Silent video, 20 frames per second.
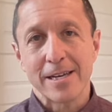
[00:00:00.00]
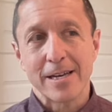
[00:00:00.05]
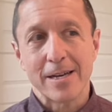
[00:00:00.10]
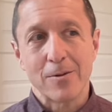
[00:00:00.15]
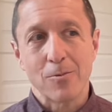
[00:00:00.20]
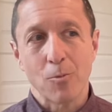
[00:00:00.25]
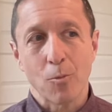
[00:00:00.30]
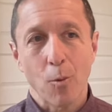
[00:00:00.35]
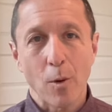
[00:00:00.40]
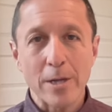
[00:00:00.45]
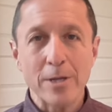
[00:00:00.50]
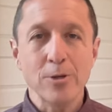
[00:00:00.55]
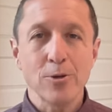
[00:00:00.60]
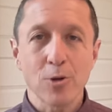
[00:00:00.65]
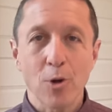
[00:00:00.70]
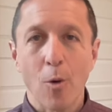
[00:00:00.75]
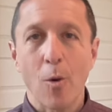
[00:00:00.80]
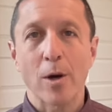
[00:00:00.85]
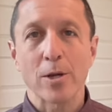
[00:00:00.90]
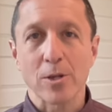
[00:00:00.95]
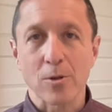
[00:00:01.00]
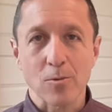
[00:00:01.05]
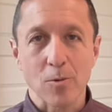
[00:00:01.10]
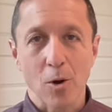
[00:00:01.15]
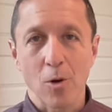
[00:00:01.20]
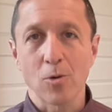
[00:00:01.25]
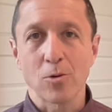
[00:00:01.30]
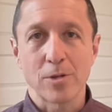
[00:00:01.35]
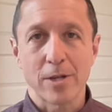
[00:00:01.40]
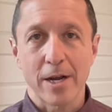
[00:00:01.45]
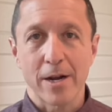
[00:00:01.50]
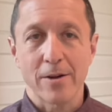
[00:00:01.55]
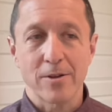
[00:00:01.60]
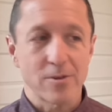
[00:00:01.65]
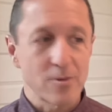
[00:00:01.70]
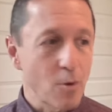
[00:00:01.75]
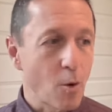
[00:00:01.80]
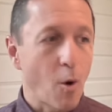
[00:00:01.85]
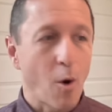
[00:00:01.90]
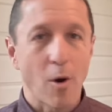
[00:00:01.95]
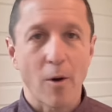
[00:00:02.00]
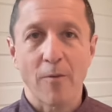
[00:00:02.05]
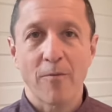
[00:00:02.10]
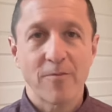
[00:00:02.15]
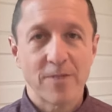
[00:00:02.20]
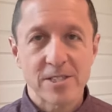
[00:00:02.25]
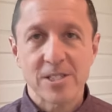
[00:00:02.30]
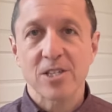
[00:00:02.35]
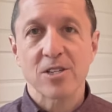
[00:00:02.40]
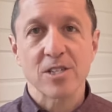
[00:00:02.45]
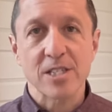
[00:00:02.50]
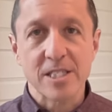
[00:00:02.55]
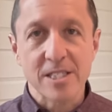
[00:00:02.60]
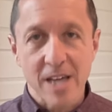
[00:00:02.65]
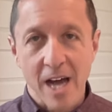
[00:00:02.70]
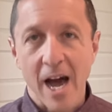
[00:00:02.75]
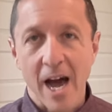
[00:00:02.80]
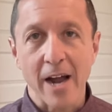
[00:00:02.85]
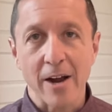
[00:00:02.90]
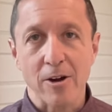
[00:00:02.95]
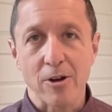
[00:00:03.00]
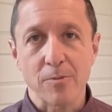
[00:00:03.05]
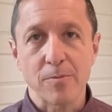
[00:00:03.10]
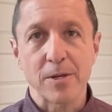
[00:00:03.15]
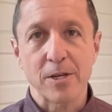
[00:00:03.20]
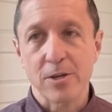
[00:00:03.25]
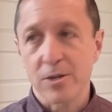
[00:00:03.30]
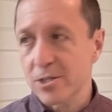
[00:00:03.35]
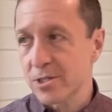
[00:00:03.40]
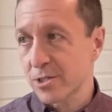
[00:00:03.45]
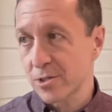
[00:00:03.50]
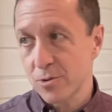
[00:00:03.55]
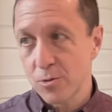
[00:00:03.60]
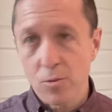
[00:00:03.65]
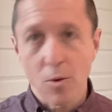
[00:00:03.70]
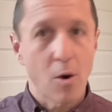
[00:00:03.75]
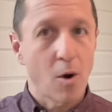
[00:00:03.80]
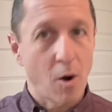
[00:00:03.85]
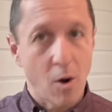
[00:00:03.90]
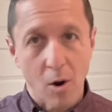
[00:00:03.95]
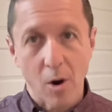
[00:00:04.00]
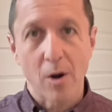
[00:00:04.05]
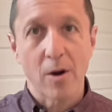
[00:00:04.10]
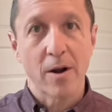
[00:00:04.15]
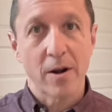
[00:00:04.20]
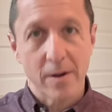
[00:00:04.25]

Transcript: When you go on the road there, you are physically tired because you are